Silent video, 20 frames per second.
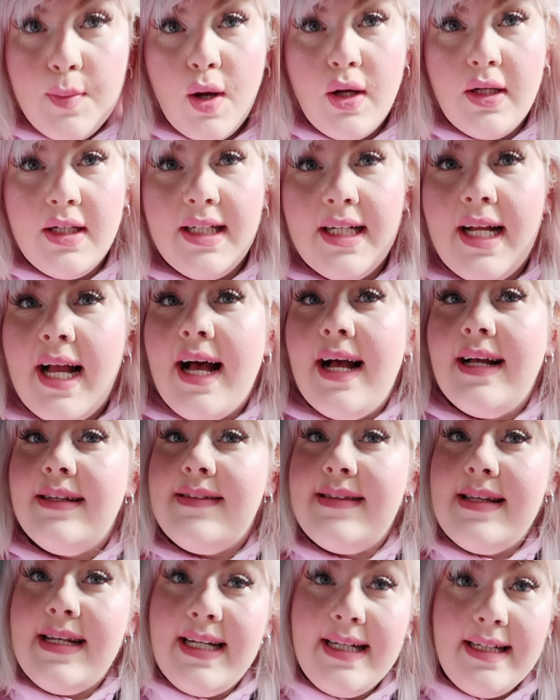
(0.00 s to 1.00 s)
morning
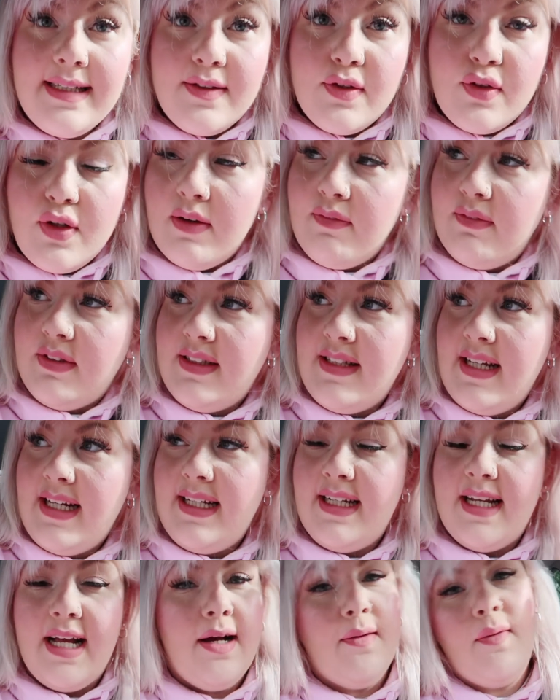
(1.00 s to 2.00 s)
guys, it is travel
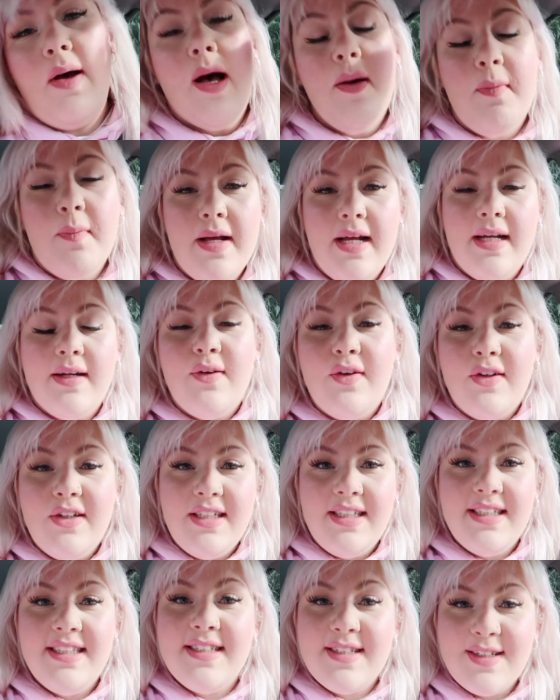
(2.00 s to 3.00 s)
day now and we're
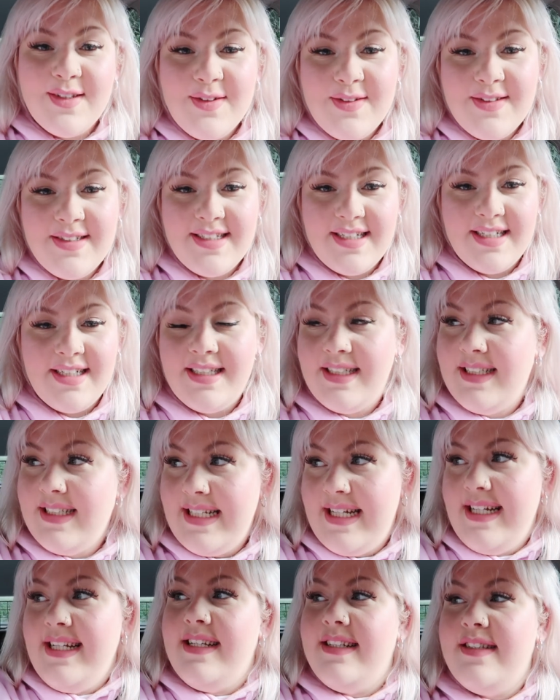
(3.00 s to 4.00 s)
going to London.
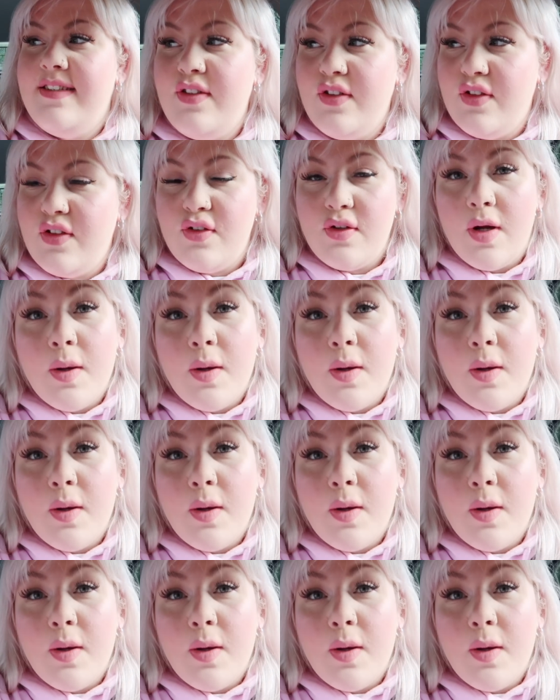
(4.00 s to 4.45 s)
Dean is just